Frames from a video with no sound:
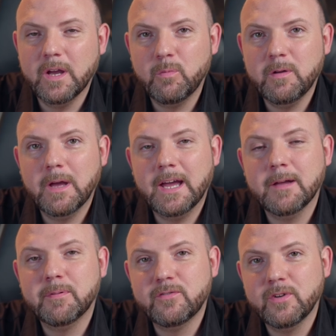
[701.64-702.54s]
where we were
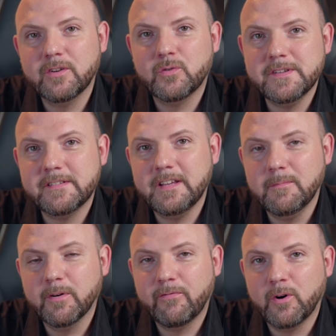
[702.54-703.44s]
able to increase
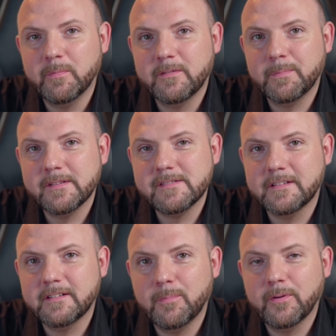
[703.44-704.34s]
team performance by
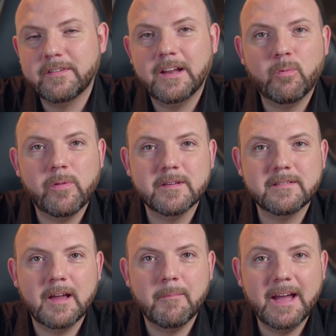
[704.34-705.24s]
60% with the same